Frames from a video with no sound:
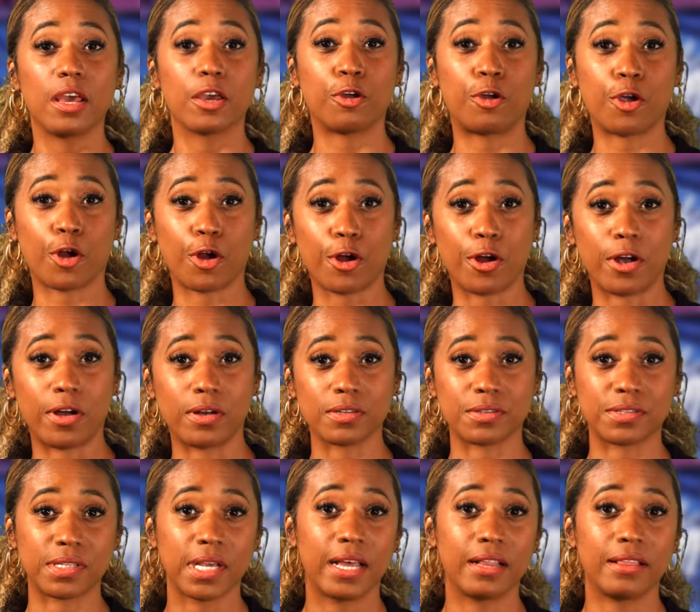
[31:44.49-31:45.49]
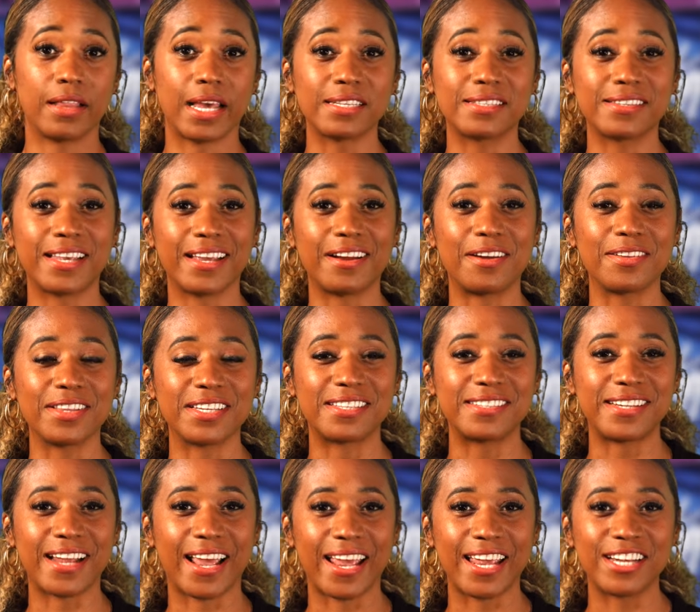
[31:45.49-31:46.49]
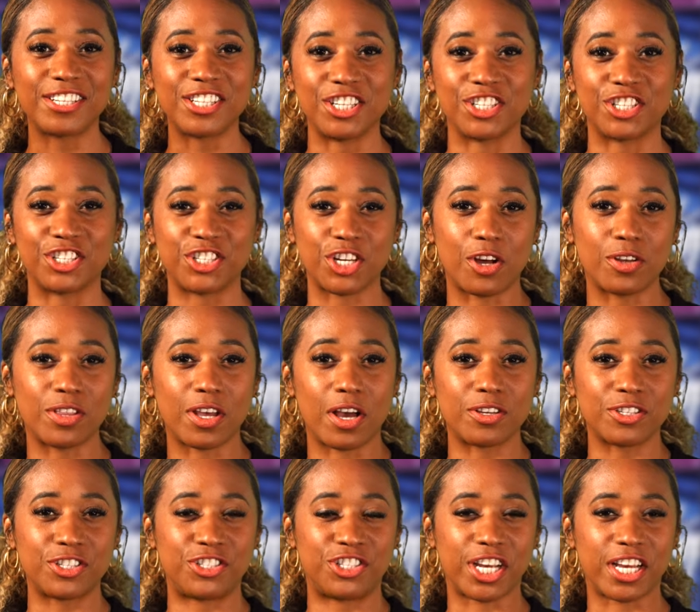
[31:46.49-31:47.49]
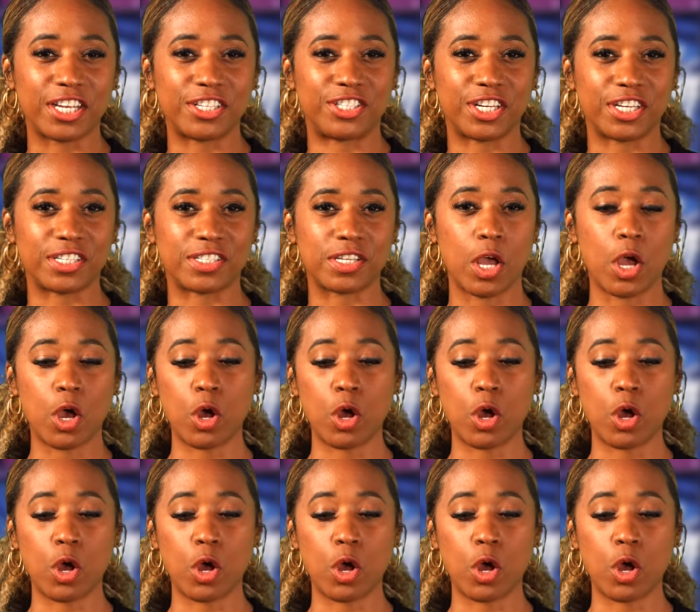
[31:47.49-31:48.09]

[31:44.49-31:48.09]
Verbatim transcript: Girls, let's get on the stage and show those judges